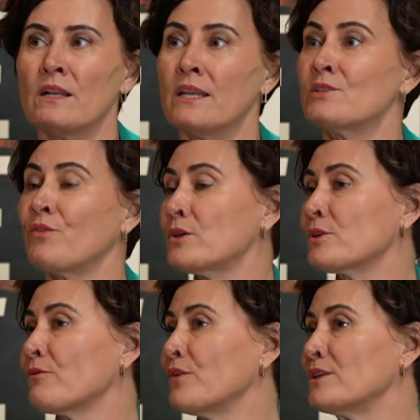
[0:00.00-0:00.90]
let's
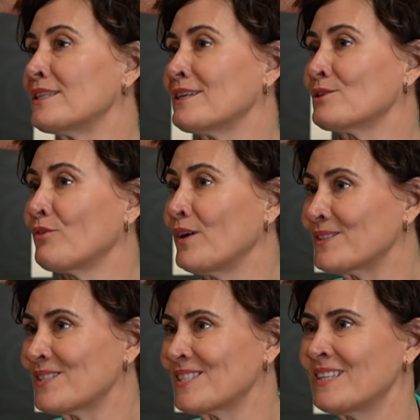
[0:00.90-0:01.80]
focus on first things
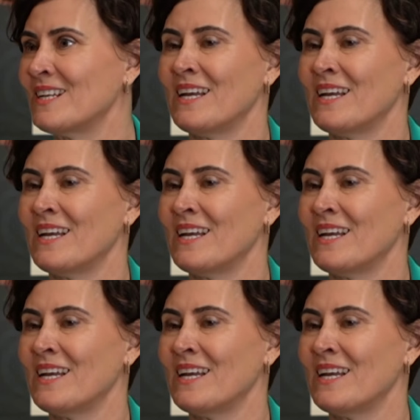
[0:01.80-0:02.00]
first.